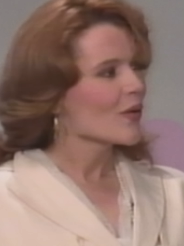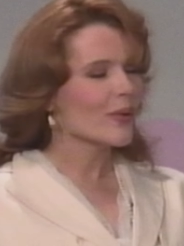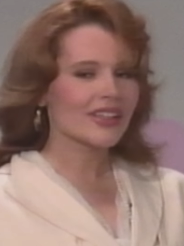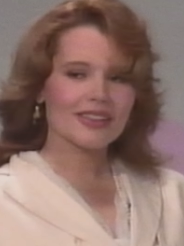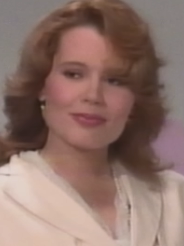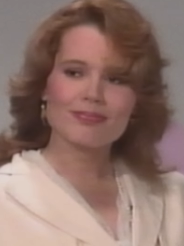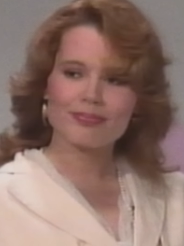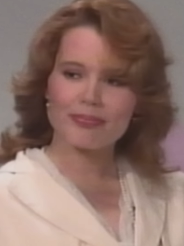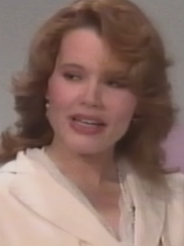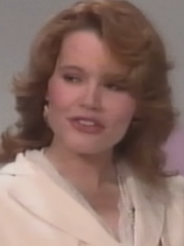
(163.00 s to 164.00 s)
Well,
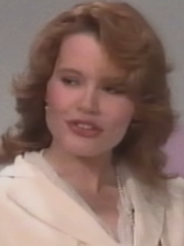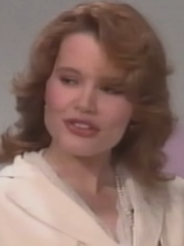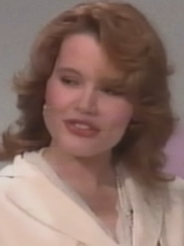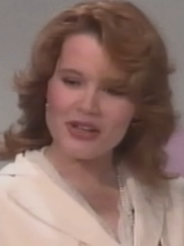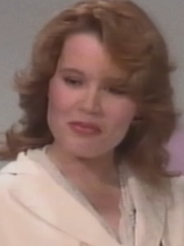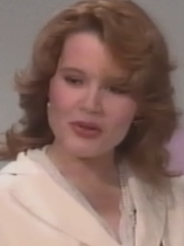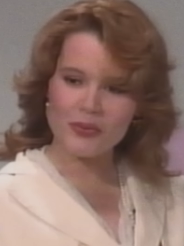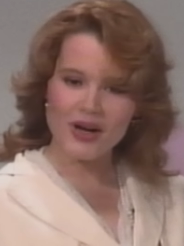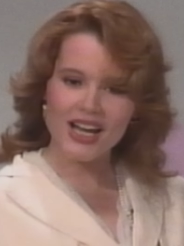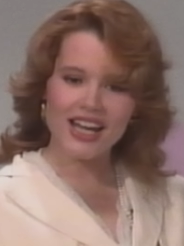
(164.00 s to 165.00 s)
bachelors number
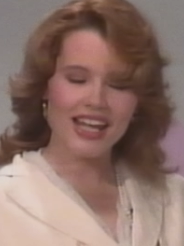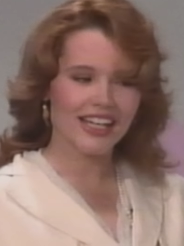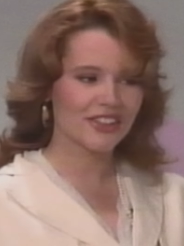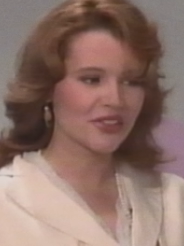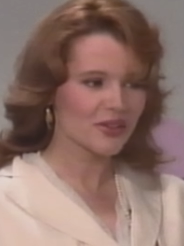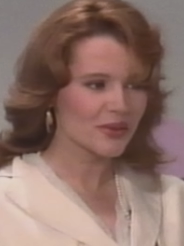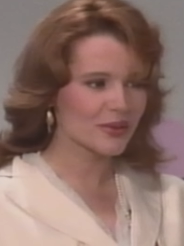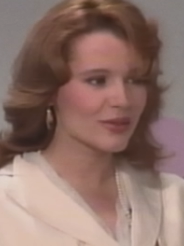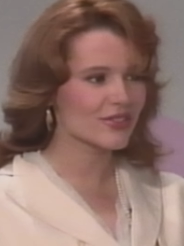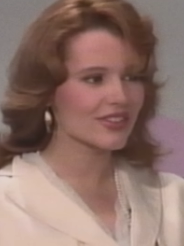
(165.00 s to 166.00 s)
one and
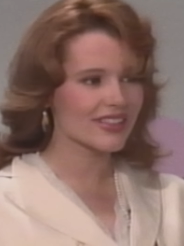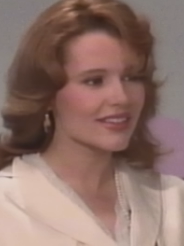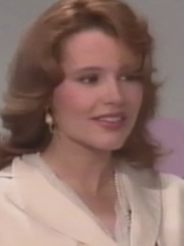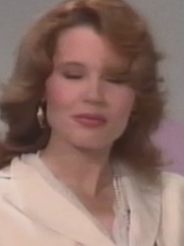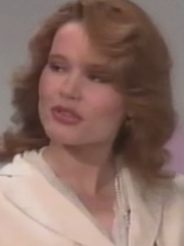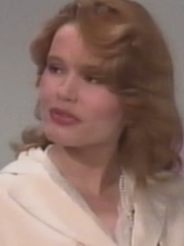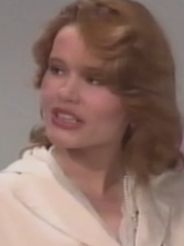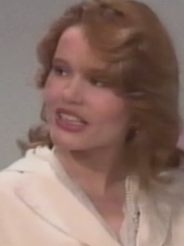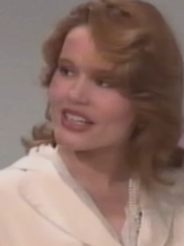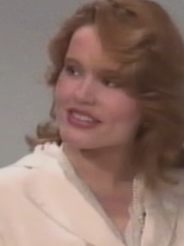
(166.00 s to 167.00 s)
two just didn't seem to
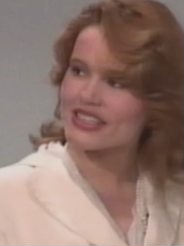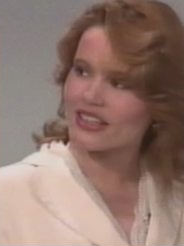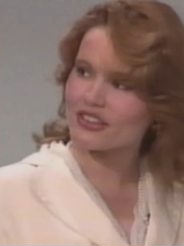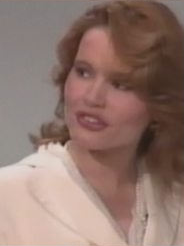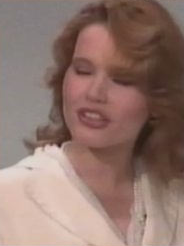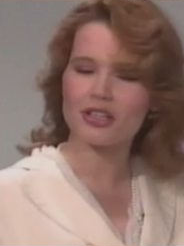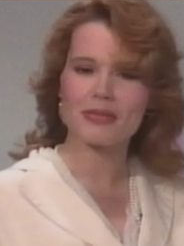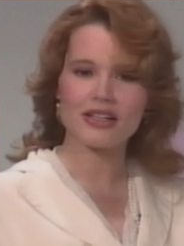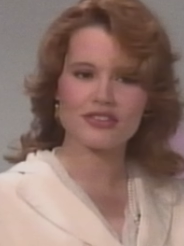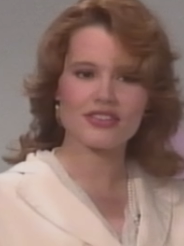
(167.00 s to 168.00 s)
realize the additional
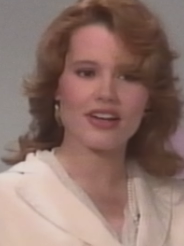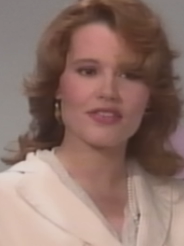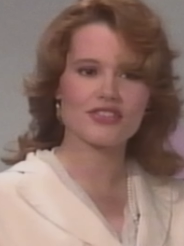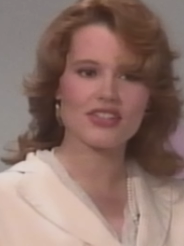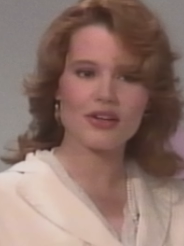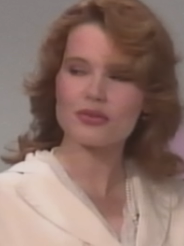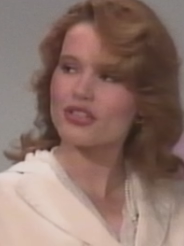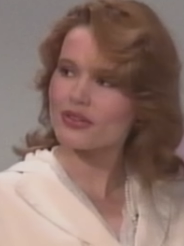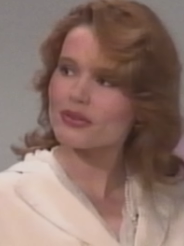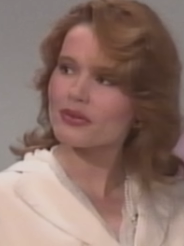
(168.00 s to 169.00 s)
amounts of
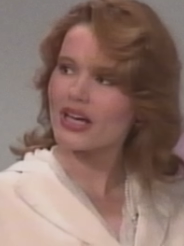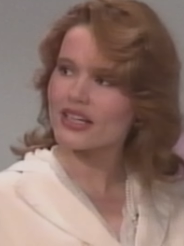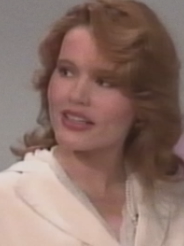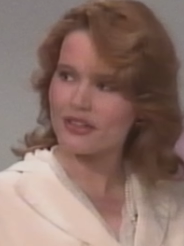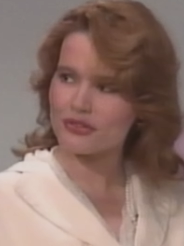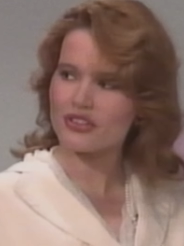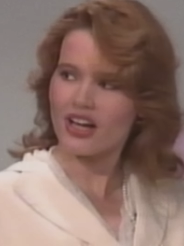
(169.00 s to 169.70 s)
CO2 and nitrogen